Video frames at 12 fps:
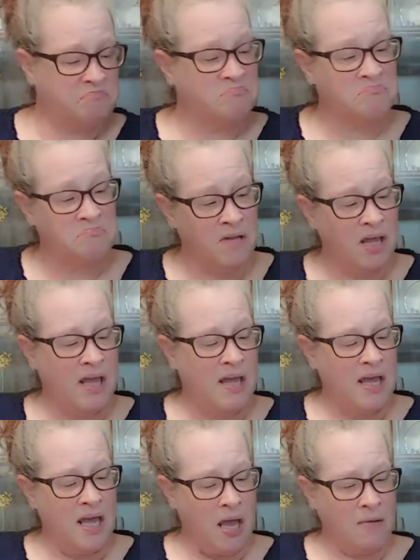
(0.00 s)
It
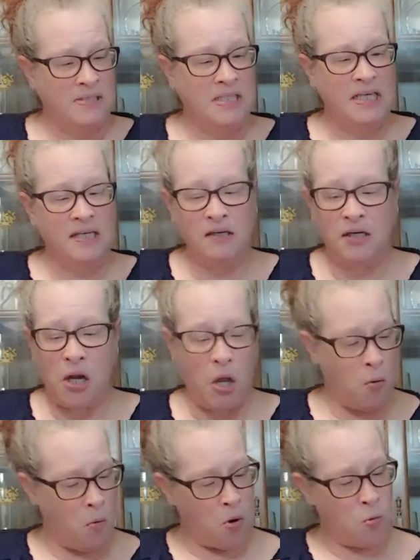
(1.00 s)
was a little
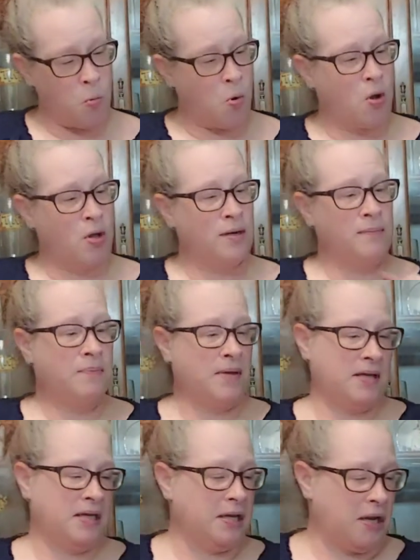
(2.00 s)
low on one,
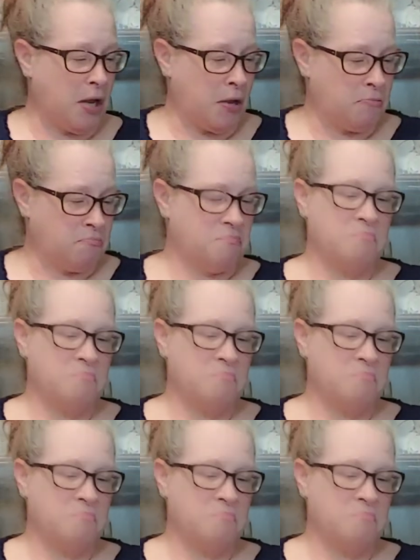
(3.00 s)
but you know,